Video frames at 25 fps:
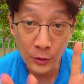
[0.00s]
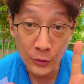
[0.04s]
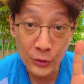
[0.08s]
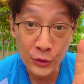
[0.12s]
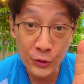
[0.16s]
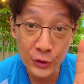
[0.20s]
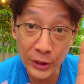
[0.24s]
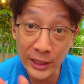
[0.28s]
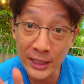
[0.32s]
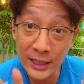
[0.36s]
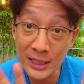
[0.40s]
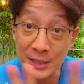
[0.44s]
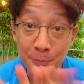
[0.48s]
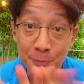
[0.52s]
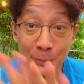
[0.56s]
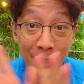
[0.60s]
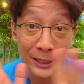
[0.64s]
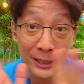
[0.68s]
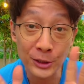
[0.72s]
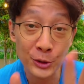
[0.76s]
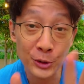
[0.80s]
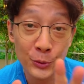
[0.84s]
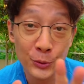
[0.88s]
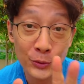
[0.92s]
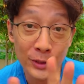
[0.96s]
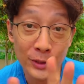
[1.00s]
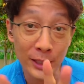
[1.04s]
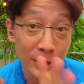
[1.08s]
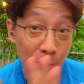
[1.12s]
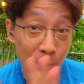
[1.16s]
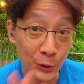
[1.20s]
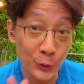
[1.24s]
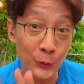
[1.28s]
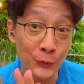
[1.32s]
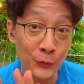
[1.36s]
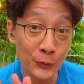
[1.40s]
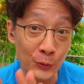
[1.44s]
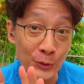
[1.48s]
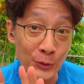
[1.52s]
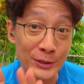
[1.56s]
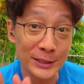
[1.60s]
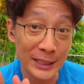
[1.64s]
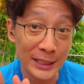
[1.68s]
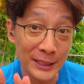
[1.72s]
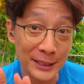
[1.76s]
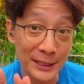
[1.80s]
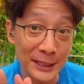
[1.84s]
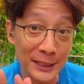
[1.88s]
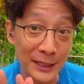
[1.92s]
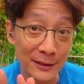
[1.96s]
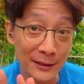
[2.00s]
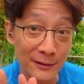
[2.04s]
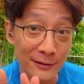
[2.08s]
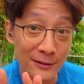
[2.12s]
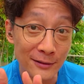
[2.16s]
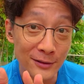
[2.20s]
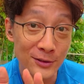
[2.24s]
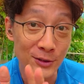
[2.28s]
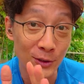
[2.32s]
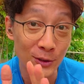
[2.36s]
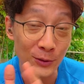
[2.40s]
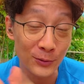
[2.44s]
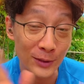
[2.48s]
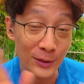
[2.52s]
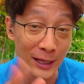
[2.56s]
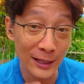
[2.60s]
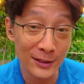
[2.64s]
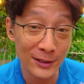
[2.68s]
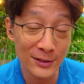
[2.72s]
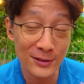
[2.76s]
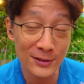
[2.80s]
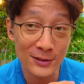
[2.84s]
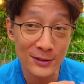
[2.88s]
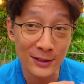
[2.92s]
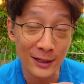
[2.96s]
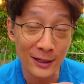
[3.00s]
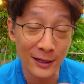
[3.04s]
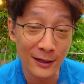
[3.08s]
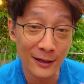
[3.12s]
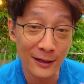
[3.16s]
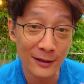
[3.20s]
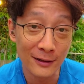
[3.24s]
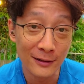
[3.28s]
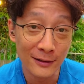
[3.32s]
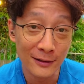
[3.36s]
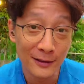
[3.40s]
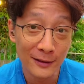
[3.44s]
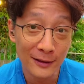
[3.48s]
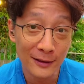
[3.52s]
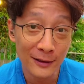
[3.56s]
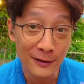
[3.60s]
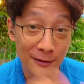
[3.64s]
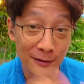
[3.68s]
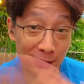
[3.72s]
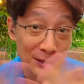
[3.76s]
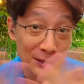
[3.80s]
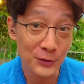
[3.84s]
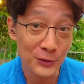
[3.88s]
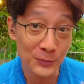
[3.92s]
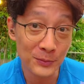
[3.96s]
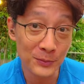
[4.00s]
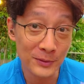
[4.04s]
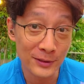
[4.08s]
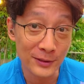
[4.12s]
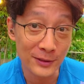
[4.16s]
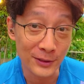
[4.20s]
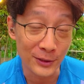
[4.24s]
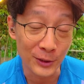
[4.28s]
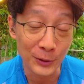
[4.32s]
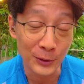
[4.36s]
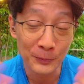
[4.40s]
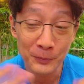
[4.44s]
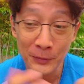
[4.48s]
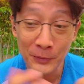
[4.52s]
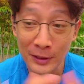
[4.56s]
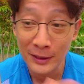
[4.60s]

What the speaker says: genes back to their youthful state again. So that's you know,